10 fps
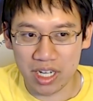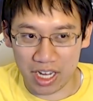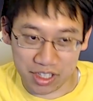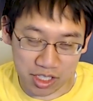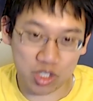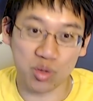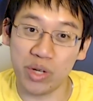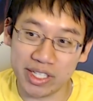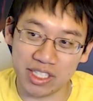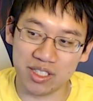and then
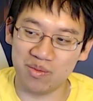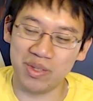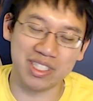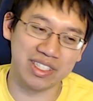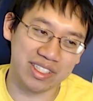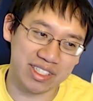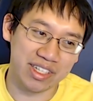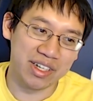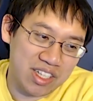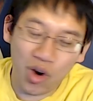trade in your minions.
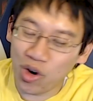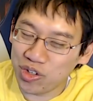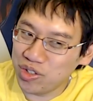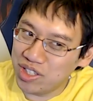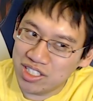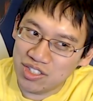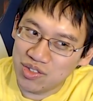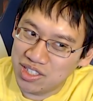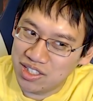Harder than you would